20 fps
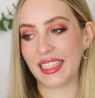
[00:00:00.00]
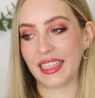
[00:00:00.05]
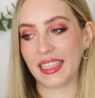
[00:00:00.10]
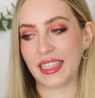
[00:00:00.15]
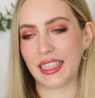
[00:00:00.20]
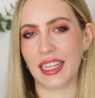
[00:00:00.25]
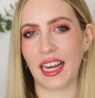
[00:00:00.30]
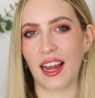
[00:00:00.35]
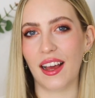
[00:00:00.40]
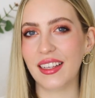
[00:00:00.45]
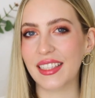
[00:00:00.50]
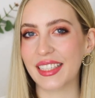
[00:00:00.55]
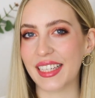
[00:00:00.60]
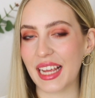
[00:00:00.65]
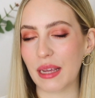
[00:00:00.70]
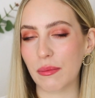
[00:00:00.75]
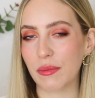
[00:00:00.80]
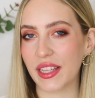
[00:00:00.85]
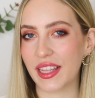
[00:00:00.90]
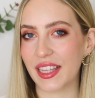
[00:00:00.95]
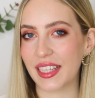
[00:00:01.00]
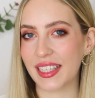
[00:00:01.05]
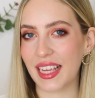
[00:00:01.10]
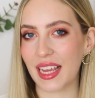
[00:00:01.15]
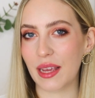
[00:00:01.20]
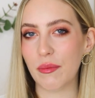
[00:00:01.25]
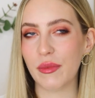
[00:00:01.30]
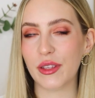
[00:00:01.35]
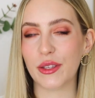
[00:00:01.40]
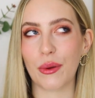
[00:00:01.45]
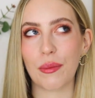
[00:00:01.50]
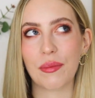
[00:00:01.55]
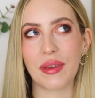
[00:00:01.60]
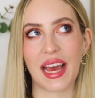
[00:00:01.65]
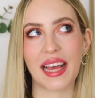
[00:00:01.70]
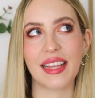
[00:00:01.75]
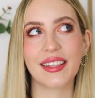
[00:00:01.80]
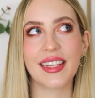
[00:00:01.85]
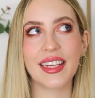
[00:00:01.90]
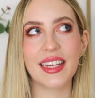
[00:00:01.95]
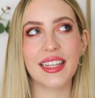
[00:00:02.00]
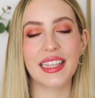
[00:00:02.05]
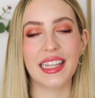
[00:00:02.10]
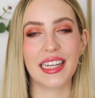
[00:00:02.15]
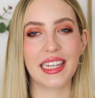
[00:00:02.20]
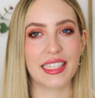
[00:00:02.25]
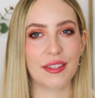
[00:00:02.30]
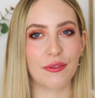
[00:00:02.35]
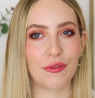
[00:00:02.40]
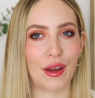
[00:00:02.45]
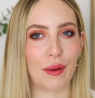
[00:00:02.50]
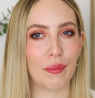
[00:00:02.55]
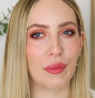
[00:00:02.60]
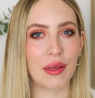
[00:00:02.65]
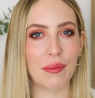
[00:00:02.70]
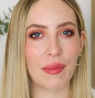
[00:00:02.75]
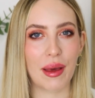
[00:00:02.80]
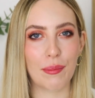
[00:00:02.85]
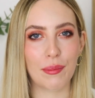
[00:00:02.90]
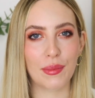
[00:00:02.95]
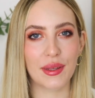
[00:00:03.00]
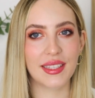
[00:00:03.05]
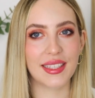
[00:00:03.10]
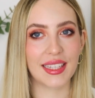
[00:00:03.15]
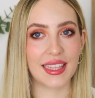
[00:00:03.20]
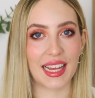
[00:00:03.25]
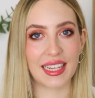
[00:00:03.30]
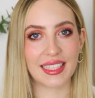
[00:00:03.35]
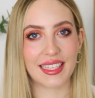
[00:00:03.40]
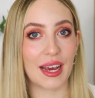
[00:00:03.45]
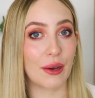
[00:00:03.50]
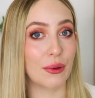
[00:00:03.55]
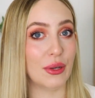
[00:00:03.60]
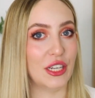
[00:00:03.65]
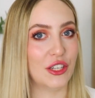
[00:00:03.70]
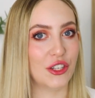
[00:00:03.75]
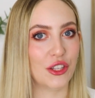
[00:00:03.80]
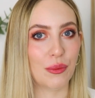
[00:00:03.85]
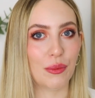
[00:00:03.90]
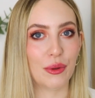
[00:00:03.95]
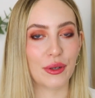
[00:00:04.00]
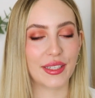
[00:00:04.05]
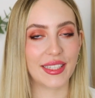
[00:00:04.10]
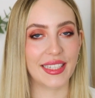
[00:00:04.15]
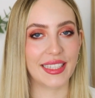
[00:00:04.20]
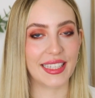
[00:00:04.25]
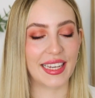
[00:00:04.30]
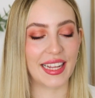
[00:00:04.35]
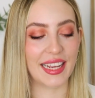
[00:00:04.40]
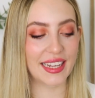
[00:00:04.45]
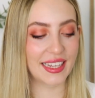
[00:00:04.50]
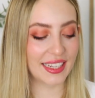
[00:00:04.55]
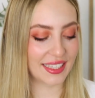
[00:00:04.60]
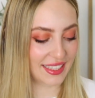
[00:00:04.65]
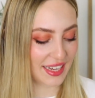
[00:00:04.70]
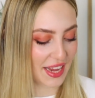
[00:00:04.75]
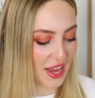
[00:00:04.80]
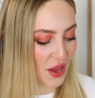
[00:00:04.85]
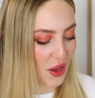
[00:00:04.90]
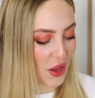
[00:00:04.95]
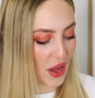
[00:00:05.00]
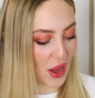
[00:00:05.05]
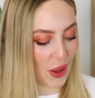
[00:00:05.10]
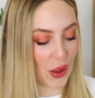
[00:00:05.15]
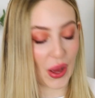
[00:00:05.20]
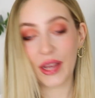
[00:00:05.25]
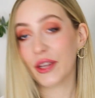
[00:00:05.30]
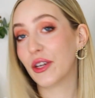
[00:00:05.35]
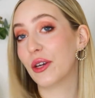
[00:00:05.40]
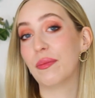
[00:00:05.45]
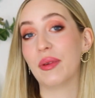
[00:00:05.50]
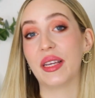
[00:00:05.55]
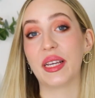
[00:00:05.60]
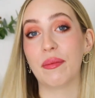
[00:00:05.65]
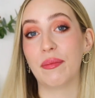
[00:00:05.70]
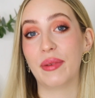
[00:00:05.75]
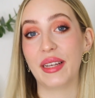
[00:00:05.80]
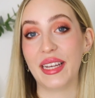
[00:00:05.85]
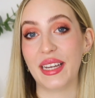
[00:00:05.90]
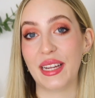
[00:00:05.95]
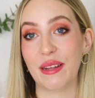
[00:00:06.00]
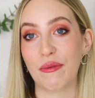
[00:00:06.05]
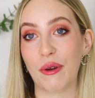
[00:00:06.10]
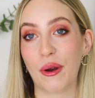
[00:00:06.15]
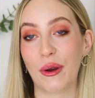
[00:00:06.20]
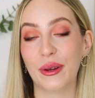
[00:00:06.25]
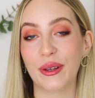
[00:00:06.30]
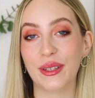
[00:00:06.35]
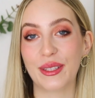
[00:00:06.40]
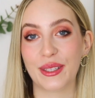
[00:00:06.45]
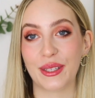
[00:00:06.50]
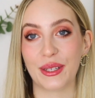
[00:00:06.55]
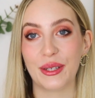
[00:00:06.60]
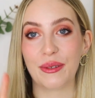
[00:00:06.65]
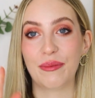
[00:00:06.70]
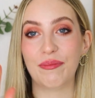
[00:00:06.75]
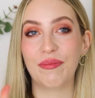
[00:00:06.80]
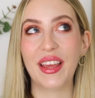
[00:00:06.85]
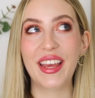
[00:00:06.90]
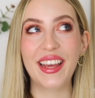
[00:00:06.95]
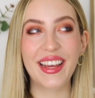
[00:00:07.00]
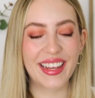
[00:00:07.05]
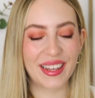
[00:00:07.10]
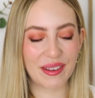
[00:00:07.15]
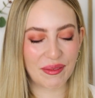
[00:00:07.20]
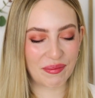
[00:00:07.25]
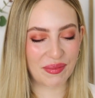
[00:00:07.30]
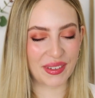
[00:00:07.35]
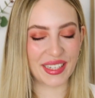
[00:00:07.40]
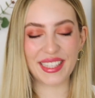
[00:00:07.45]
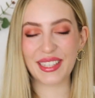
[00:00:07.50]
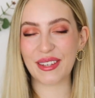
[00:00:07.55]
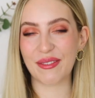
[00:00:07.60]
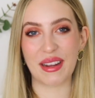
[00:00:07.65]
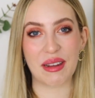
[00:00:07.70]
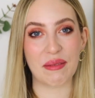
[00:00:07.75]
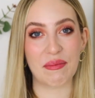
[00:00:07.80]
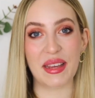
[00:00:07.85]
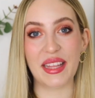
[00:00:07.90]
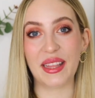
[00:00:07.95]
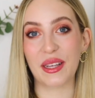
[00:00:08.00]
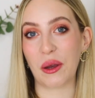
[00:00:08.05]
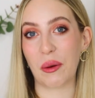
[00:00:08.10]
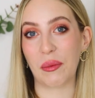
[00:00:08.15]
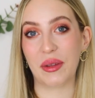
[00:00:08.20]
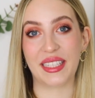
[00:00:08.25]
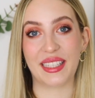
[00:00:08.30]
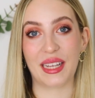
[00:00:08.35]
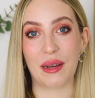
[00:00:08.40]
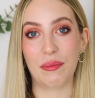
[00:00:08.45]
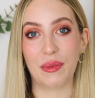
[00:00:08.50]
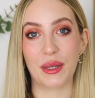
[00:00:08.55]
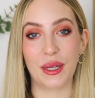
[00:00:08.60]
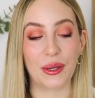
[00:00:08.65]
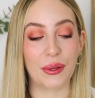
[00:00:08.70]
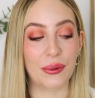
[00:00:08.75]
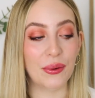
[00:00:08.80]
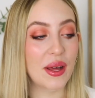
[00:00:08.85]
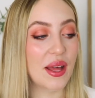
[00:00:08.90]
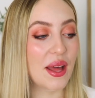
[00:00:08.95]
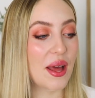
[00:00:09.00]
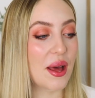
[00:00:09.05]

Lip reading: the last names are the same, so I'm guessing that it's family members and that's how each of the books is linked. I could be completely wrong, so please correct me in the comments down below.